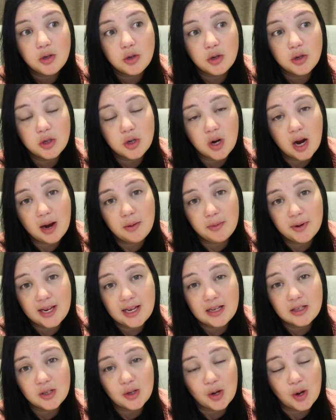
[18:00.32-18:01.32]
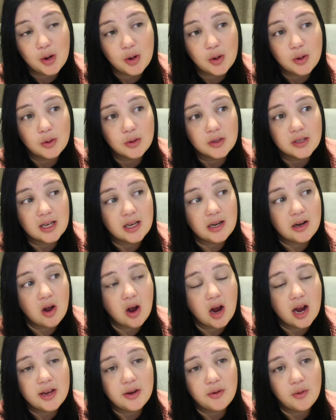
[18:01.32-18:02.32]
two Taiwanese girls, a
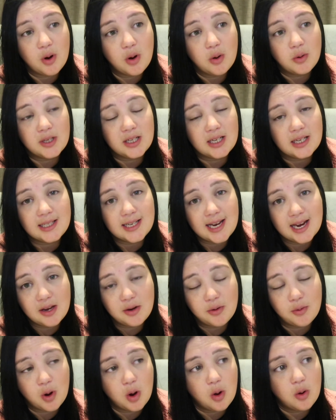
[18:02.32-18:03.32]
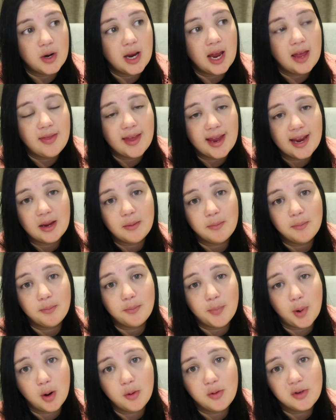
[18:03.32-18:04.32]
nine-year-old and a 10-year-old, and they can
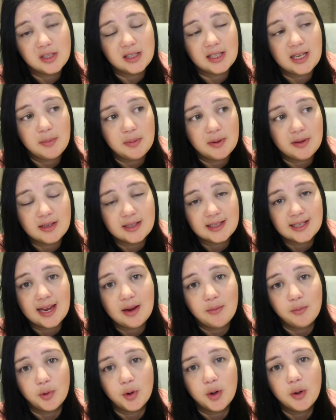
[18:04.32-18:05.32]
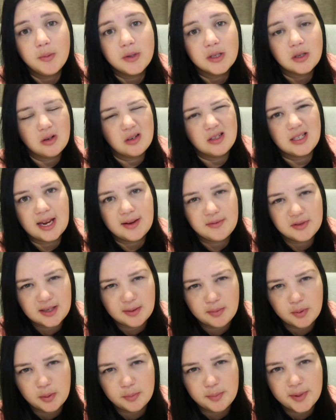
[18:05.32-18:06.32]
both sleep in the same room as long as they have
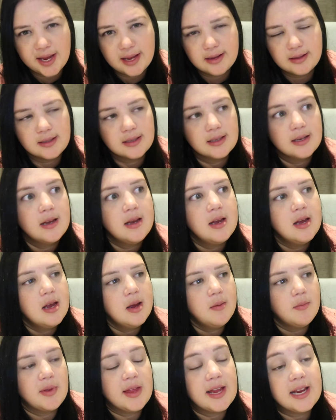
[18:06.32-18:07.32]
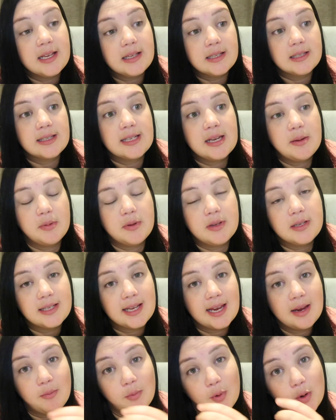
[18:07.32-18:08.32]
separate beds. They can sleep in the
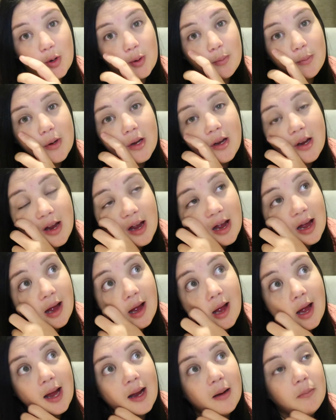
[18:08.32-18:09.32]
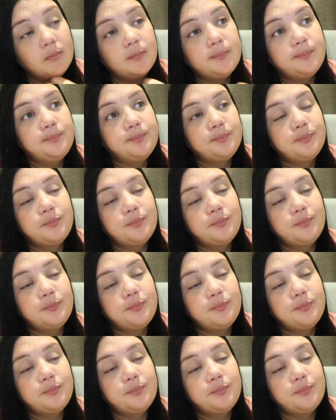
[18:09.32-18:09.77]
same room. Um,